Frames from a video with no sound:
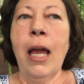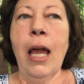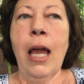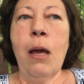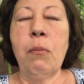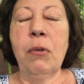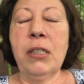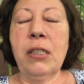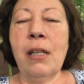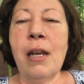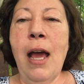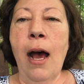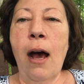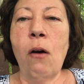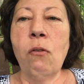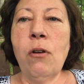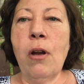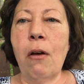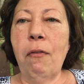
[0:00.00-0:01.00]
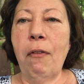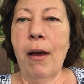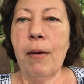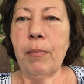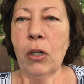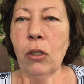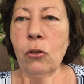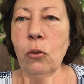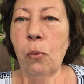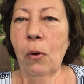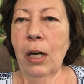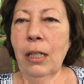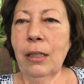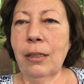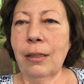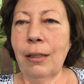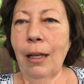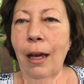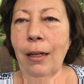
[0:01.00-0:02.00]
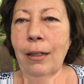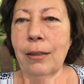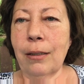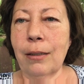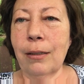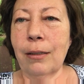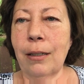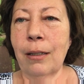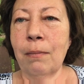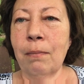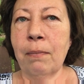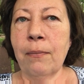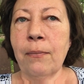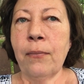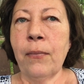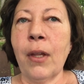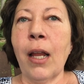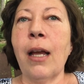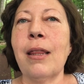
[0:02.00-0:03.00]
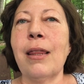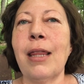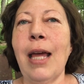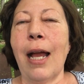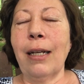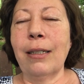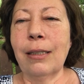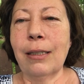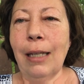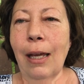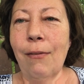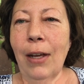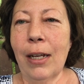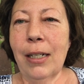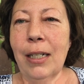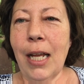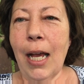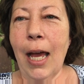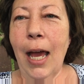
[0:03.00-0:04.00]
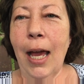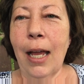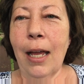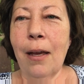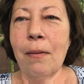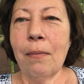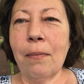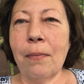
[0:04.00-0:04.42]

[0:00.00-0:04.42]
It was now November 26th, Thanksgiving Day.